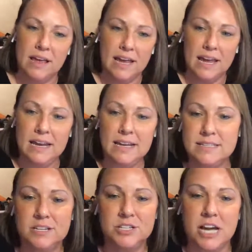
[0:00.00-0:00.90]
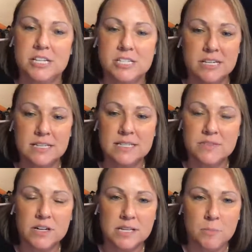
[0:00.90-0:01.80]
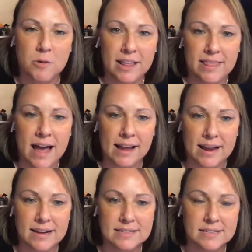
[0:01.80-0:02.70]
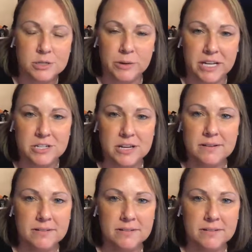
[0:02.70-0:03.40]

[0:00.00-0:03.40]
any suggestions for someone in that kind of situation?